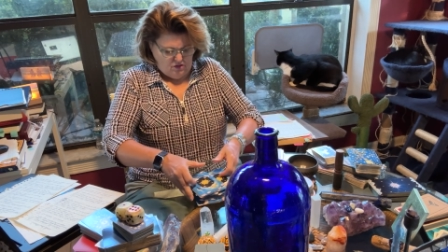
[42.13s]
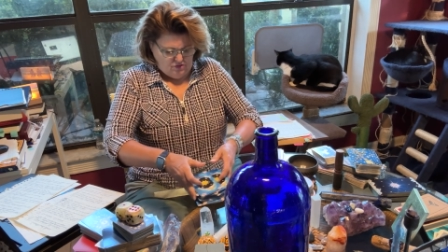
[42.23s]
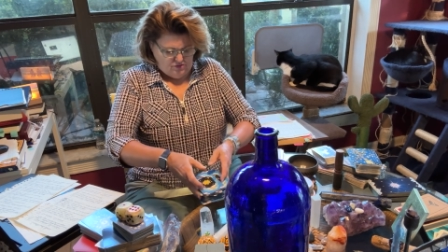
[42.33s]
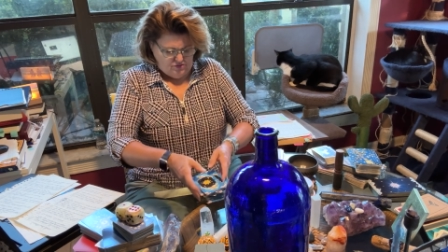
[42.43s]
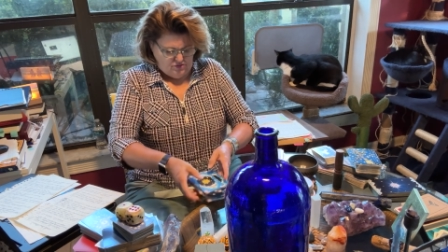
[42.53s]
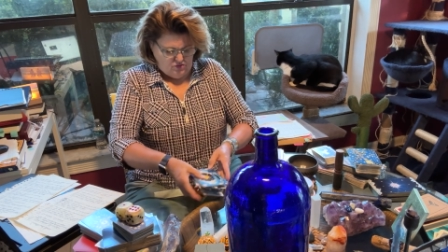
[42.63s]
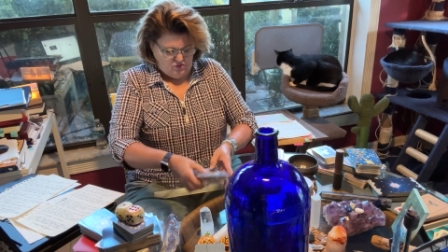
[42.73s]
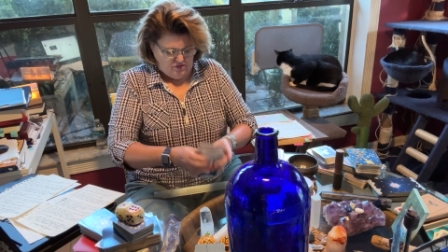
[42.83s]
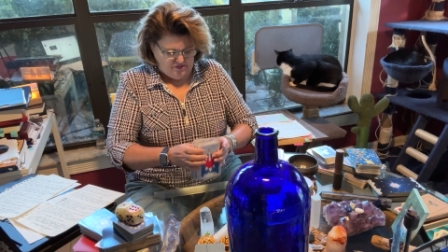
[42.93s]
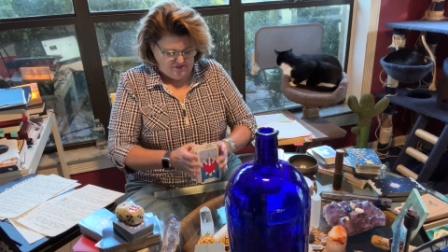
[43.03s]
So
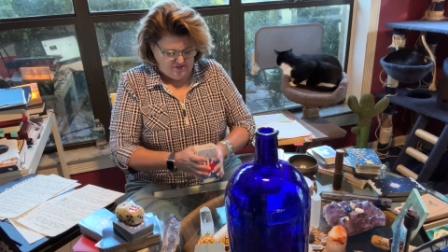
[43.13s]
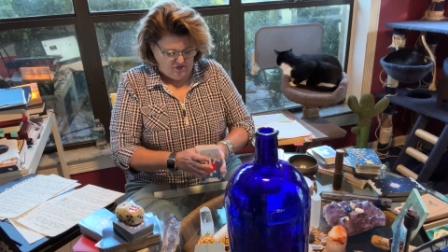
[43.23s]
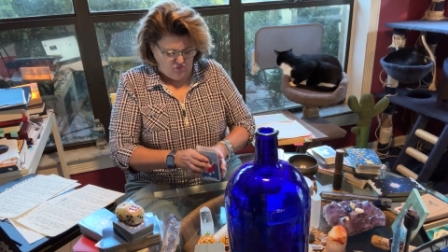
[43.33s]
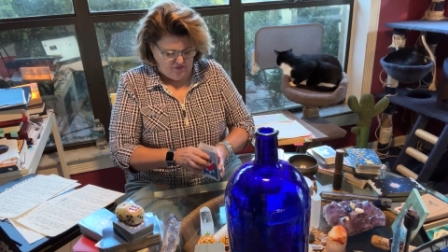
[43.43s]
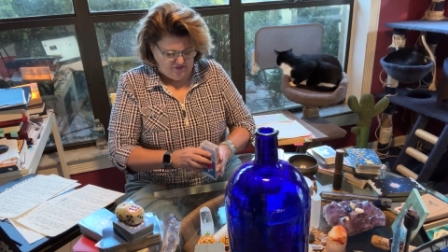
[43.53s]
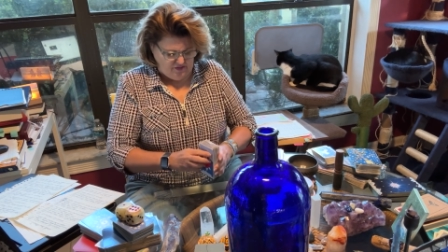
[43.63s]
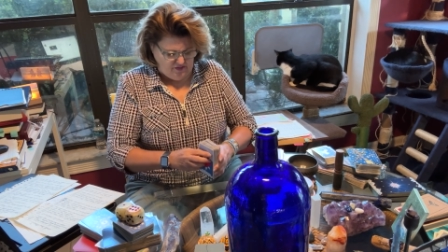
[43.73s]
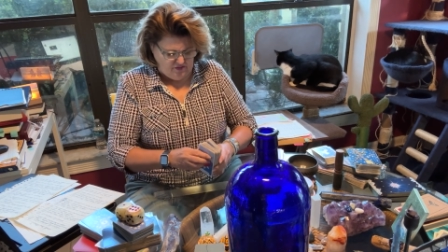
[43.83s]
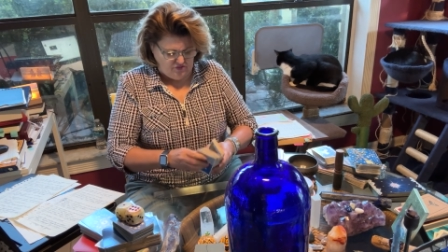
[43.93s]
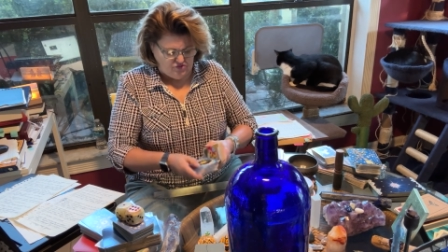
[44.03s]
let's see what the
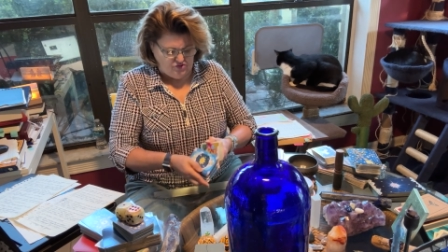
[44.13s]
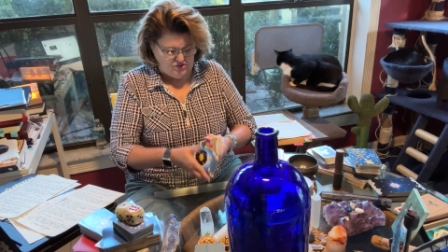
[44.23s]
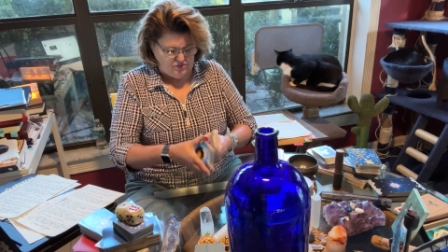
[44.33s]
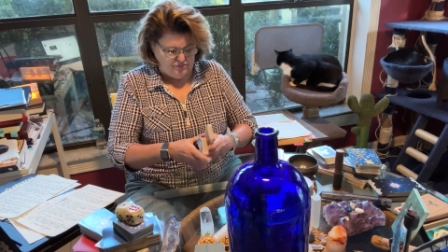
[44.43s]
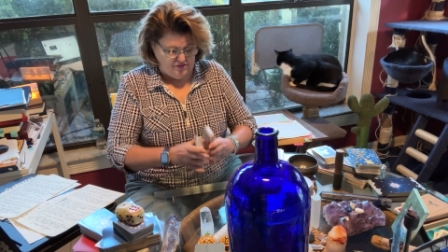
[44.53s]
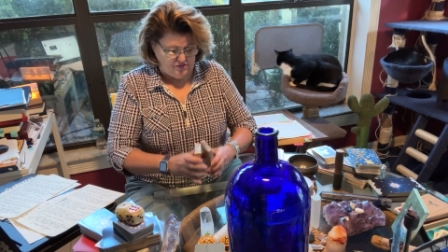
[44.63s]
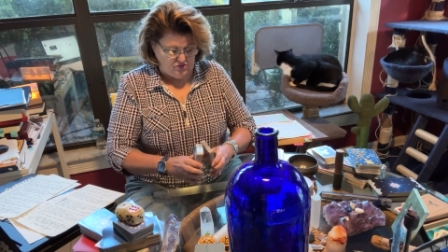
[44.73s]
energy speaks